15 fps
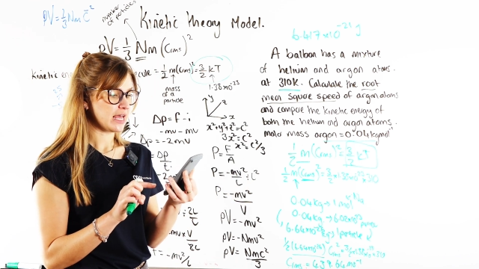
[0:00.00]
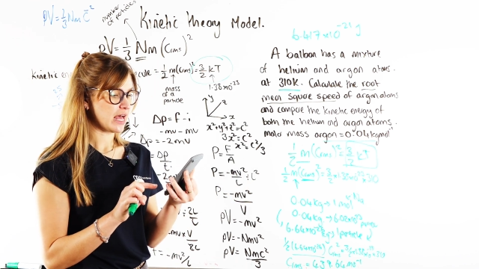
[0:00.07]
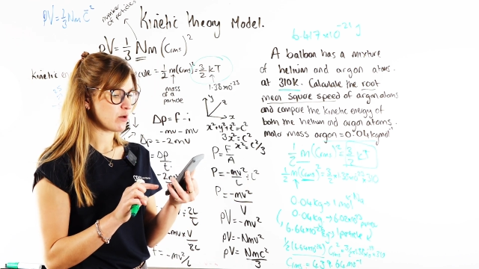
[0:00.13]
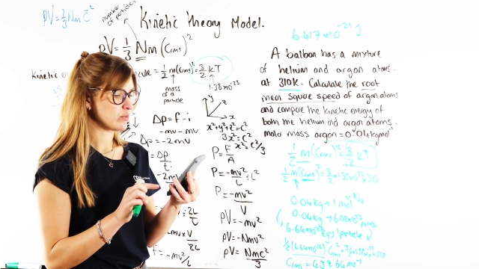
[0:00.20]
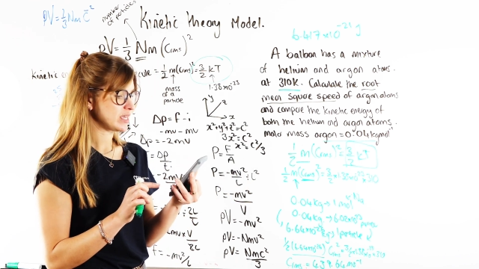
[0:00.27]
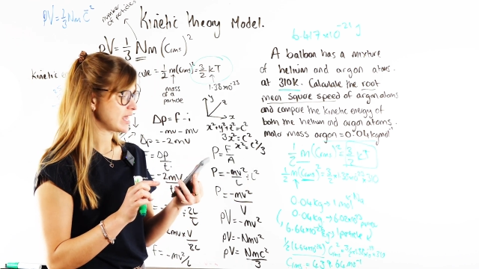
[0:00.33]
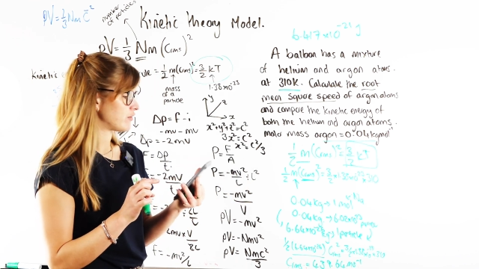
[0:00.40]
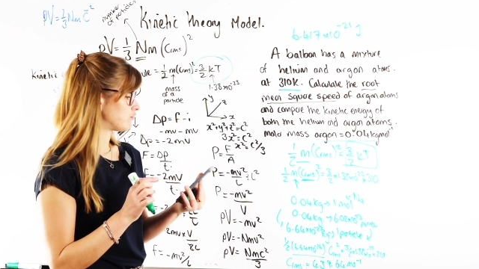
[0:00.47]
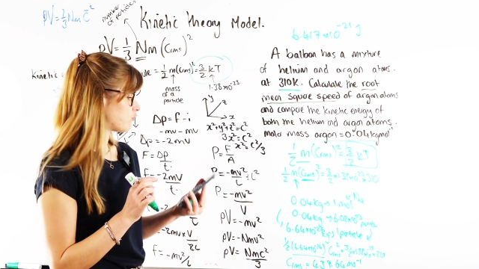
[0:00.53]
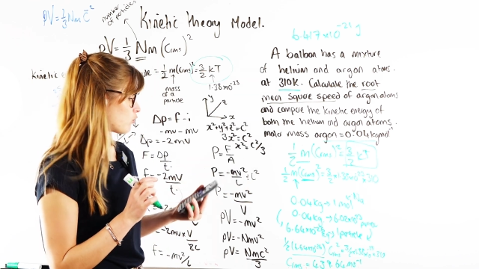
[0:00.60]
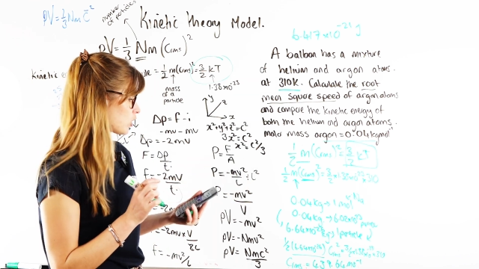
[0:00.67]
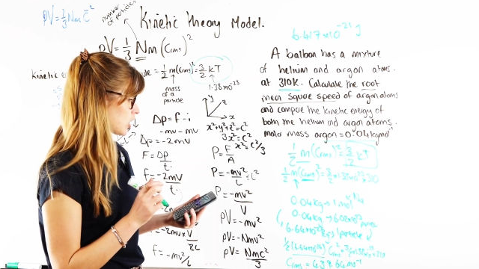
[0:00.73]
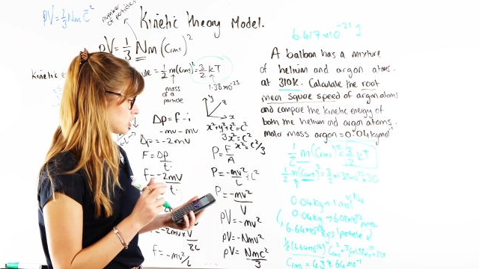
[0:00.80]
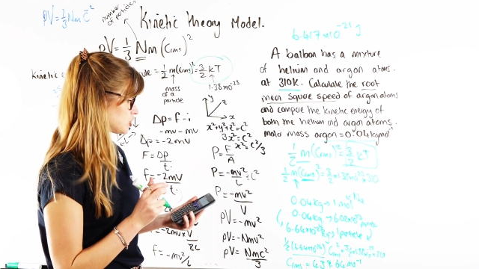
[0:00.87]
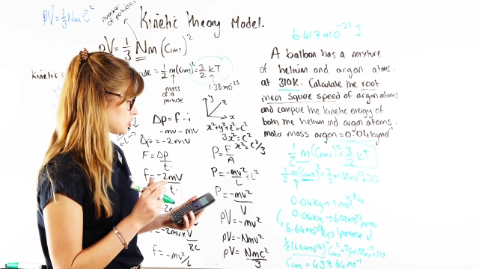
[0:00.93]
and we get
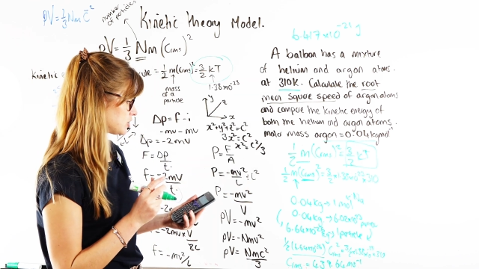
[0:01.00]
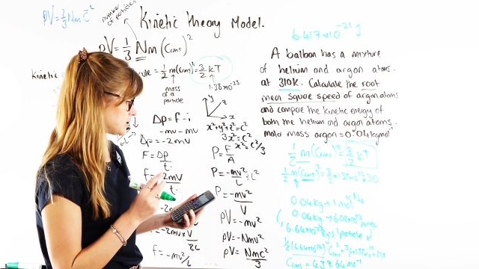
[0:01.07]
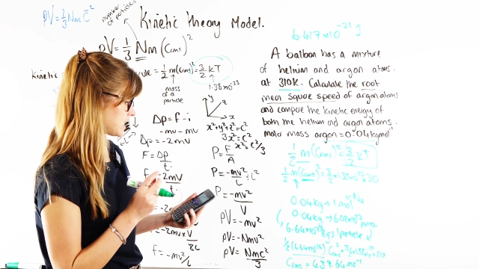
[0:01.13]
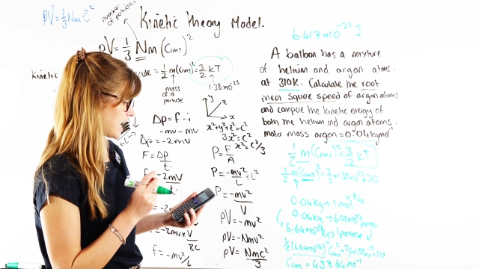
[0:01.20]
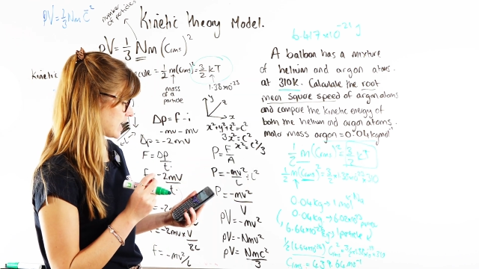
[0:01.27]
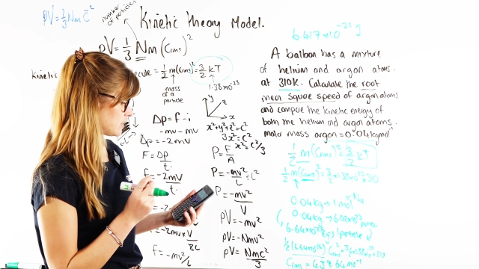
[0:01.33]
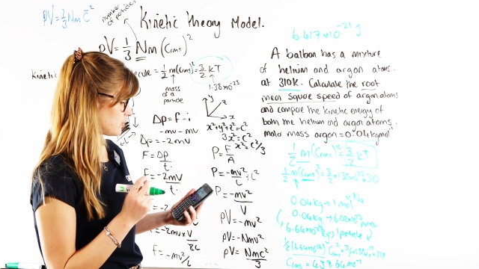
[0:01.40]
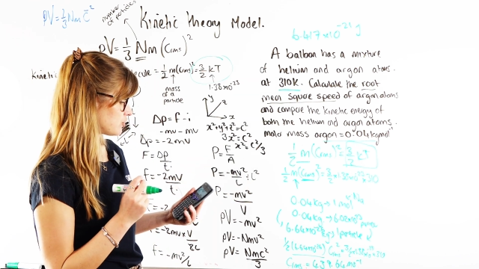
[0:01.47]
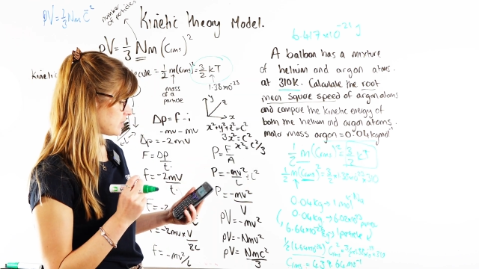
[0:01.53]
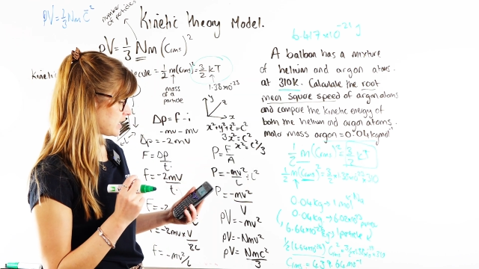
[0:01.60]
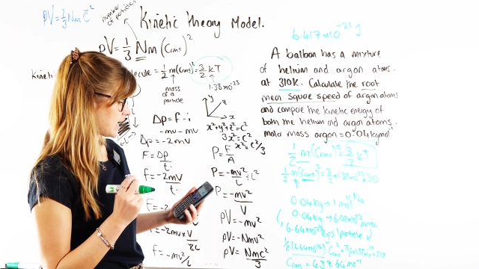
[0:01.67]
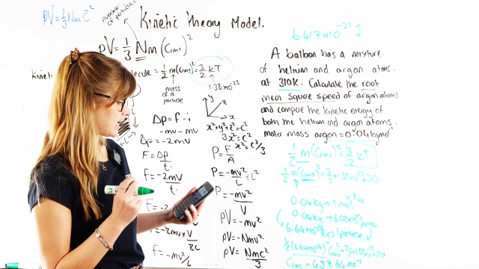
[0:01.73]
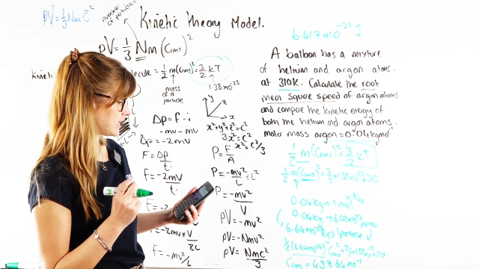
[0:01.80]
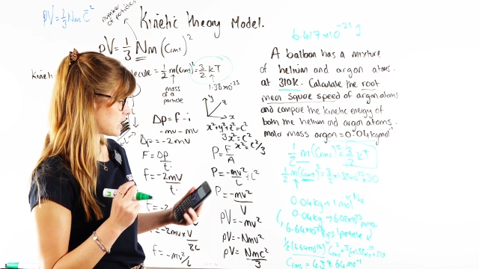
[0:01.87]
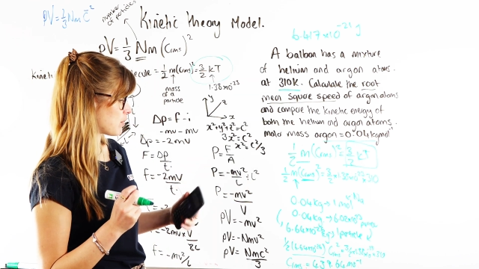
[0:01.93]

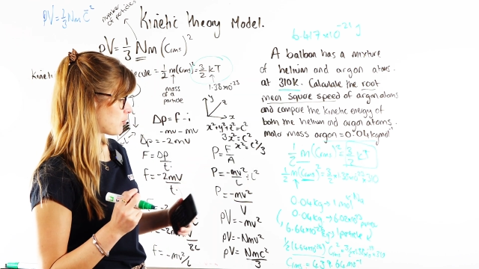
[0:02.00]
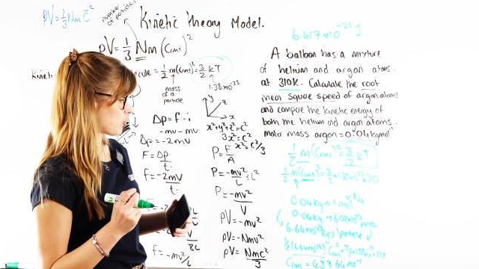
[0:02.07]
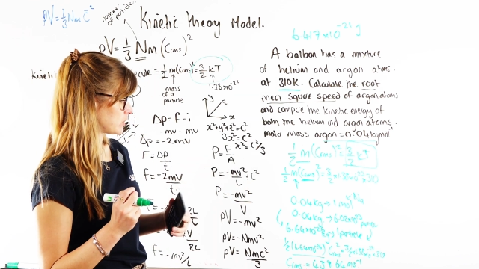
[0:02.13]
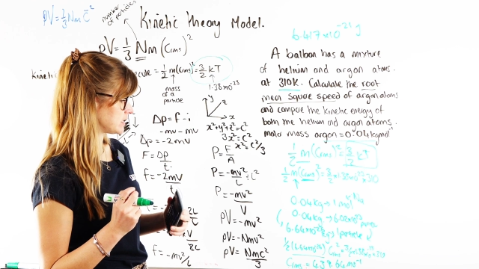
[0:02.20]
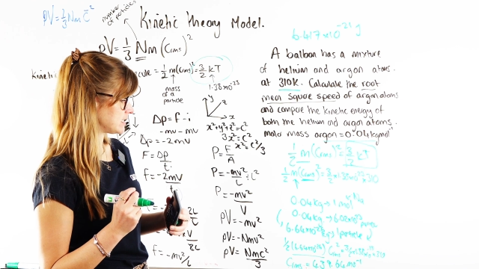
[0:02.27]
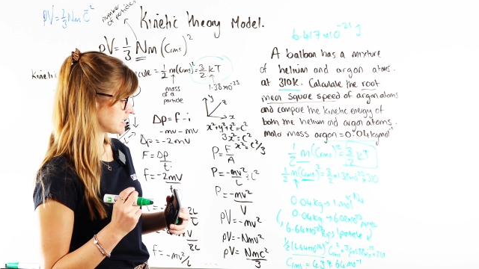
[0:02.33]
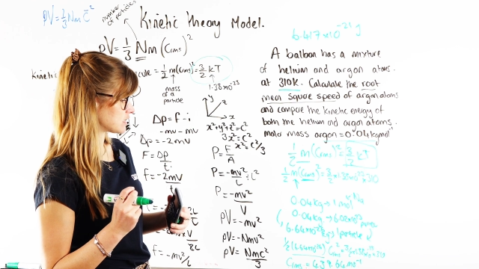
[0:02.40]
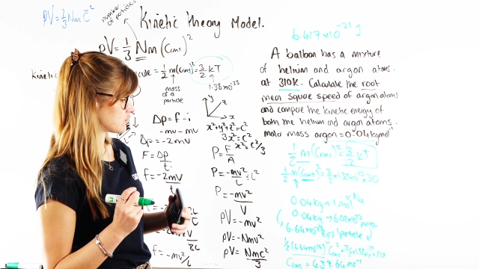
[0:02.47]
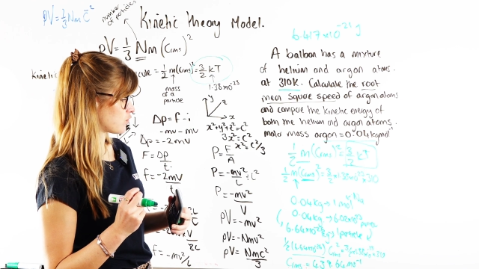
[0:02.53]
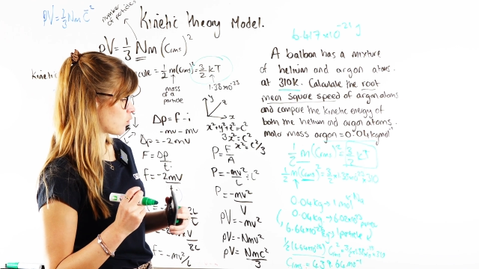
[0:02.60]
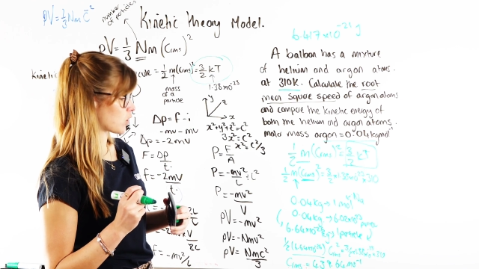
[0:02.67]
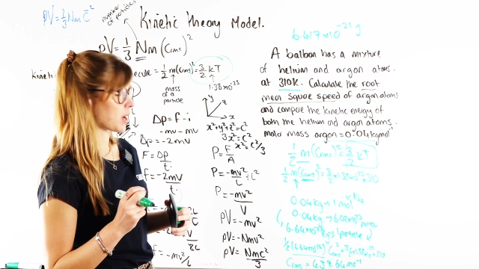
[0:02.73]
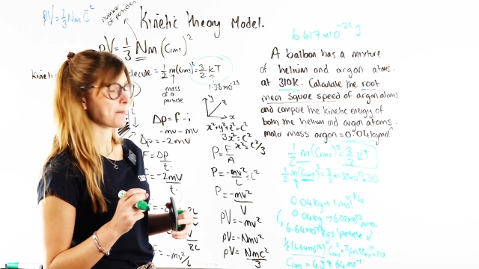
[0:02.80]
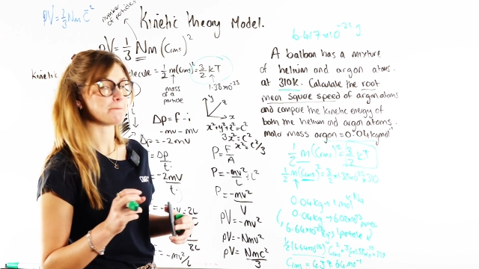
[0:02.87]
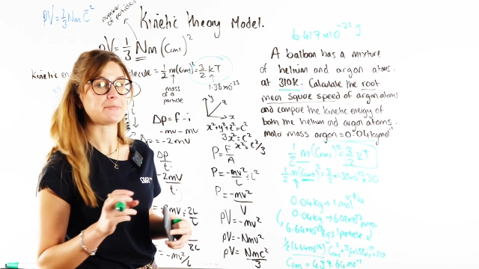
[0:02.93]

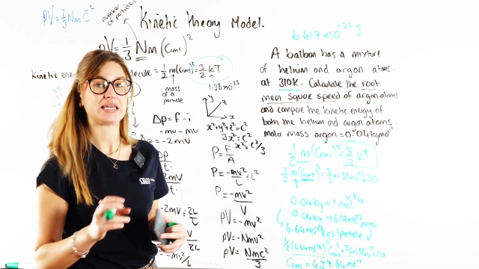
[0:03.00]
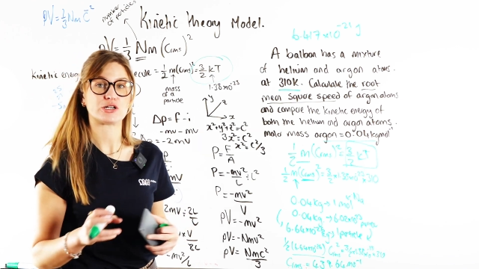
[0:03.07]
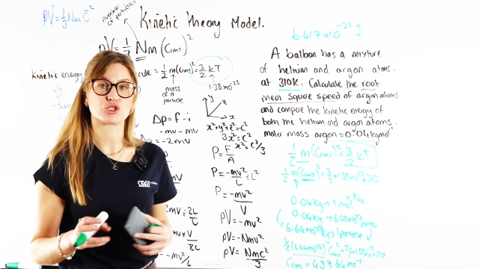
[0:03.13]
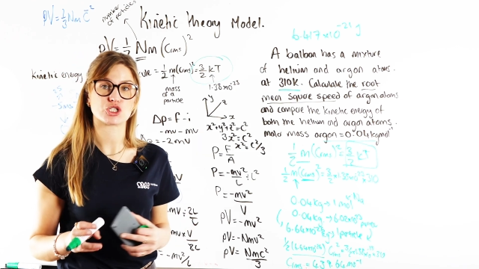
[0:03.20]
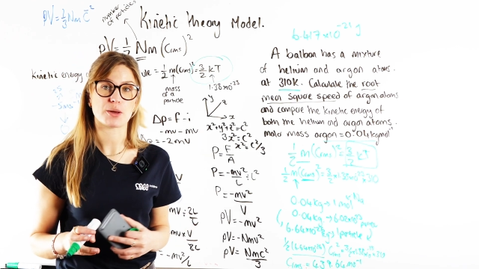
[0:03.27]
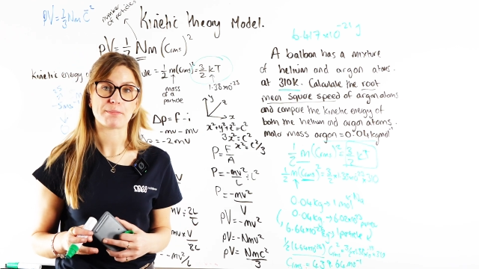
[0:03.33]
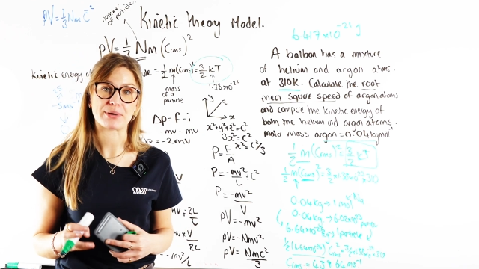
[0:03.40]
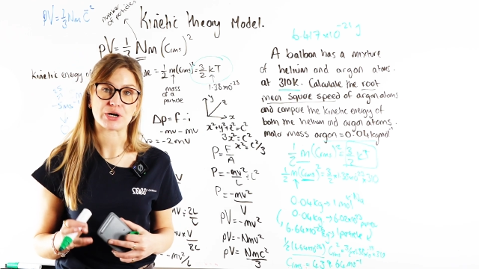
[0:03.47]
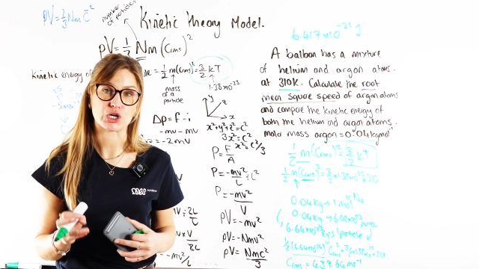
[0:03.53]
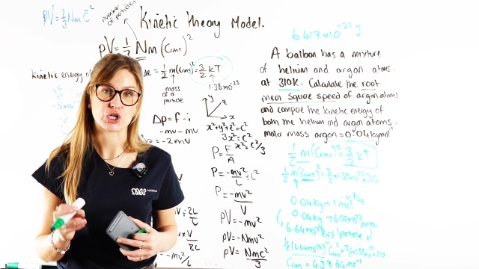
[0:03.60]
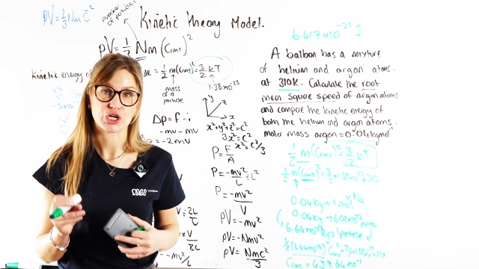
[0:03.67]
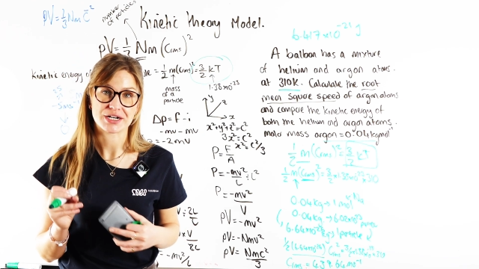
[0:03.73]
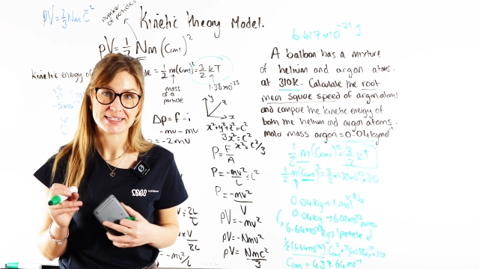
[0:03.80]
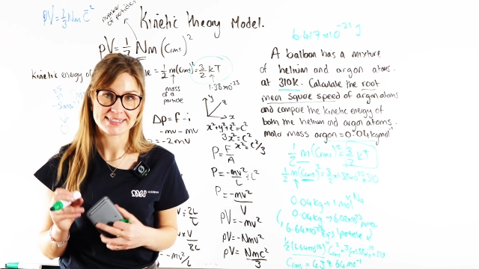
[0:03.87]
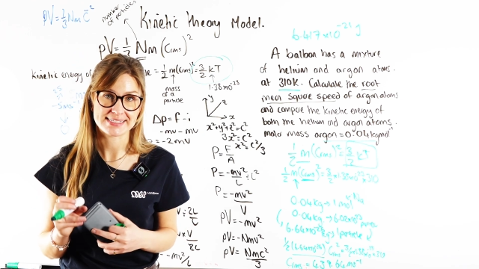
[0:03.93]
439.64 meters per
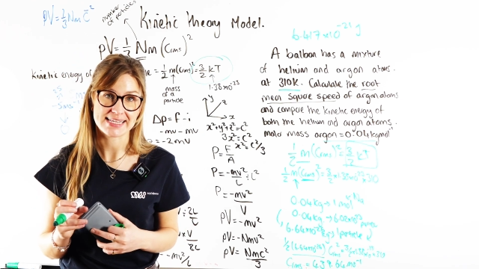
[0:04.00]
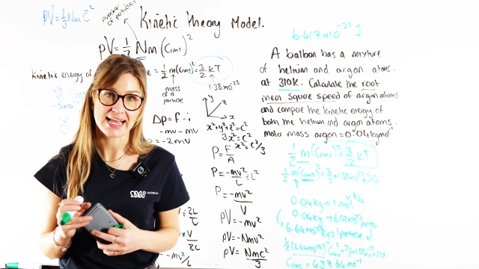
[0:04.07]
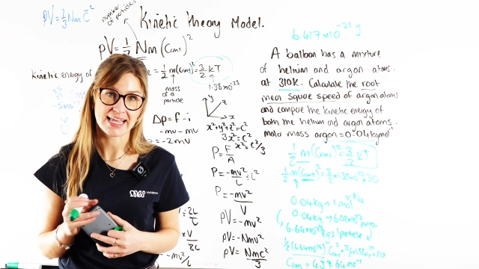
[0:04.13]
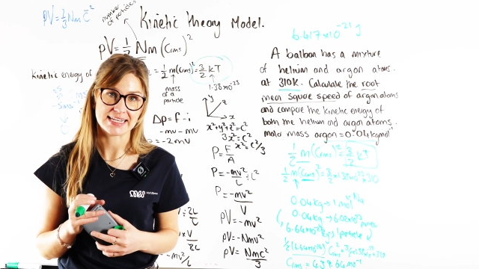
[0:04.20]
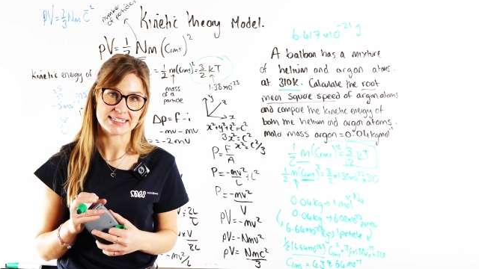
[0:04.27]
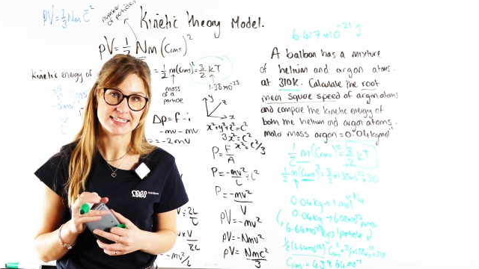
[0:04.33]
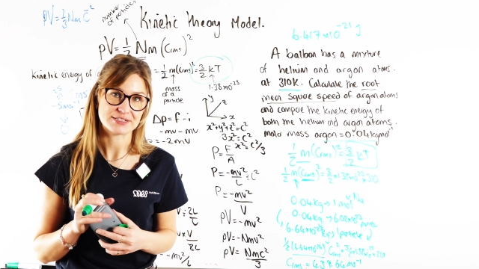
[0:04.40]
second.